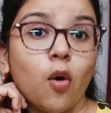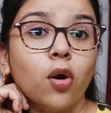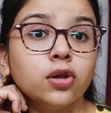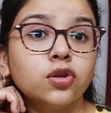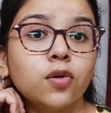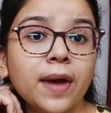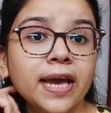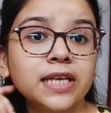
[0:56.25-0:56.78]

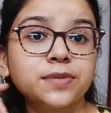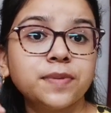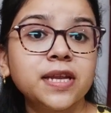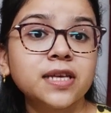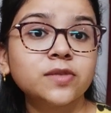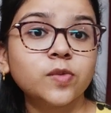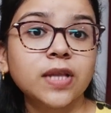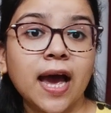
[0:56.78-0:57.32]
Although my
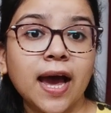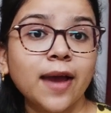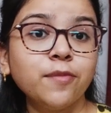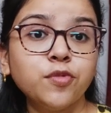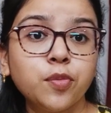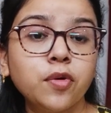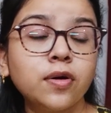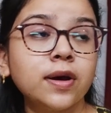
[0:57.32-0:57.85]
experience with the
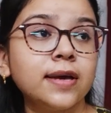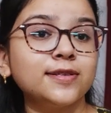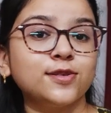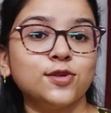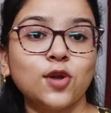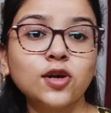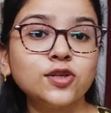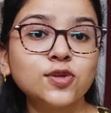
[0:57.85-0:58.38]
hyped book
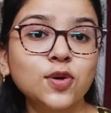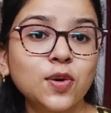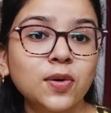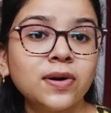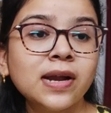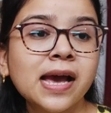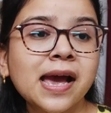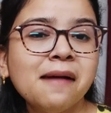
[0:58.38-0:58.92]
is not so
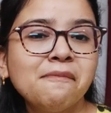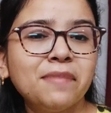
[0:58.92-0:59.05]
good,